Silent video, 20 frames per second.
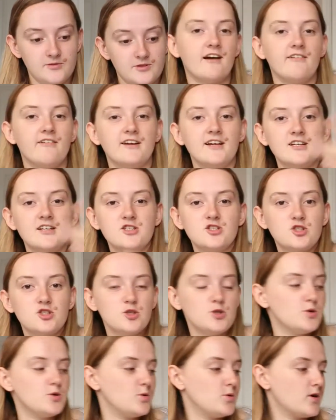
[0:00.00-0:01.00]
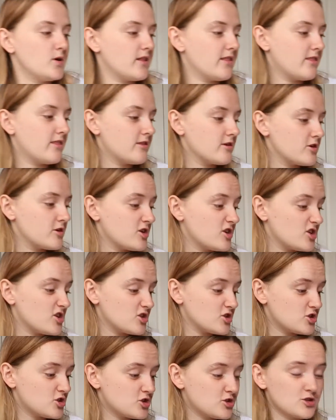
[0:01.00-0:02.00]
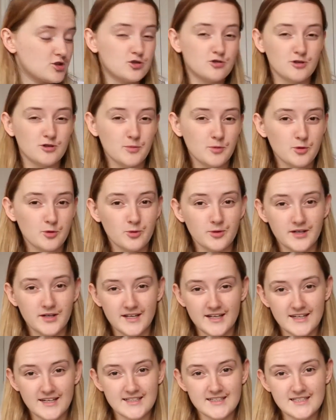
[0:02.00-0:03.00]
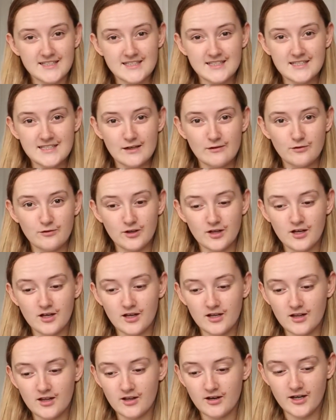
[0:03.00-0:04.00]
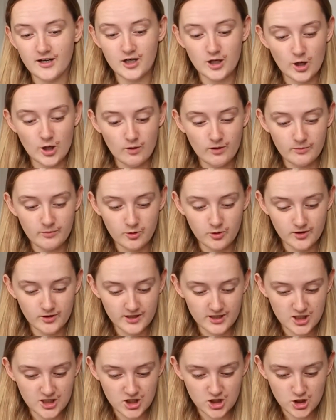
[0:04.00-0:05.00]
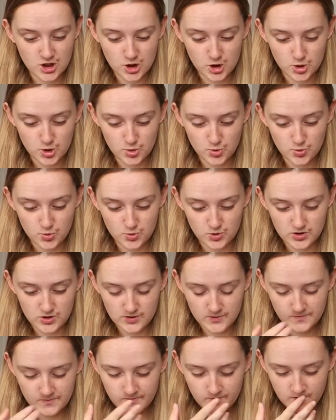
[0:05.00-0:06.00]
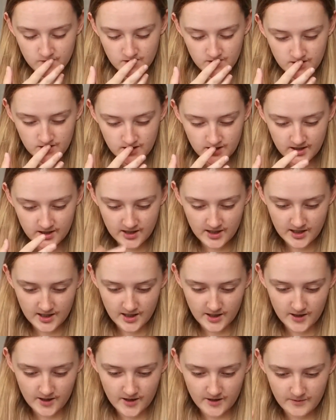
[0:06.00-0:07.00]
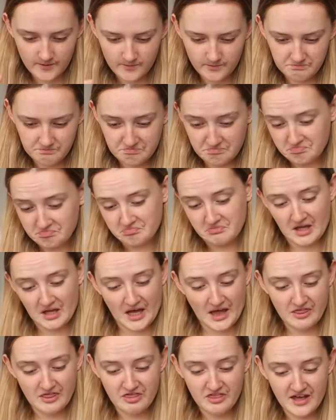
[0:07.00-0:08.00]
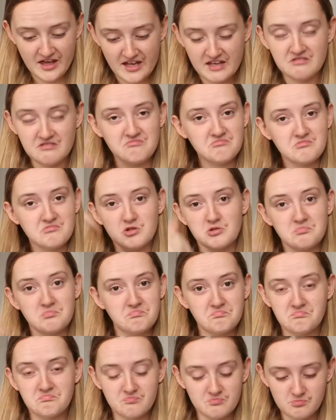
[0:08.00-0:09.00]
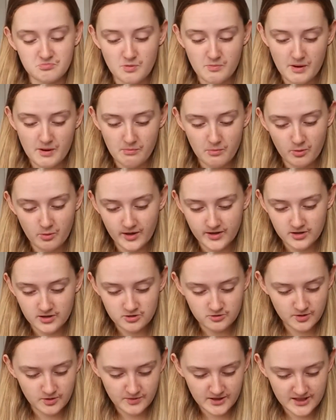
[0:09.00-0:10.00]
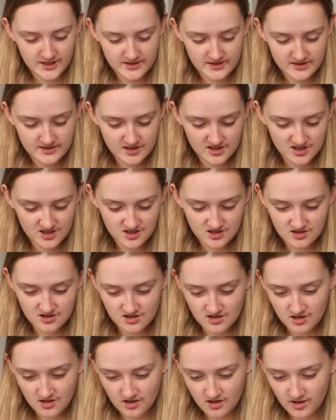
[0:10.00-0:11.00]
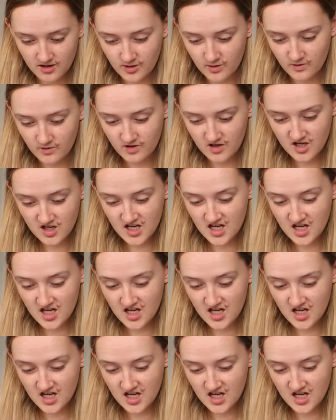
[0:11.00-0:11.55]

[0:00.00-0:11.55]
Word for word: I'm going to do the scribble in a different colour that I know I'm not going to use. Um, and then you'll remember where the scribble is. So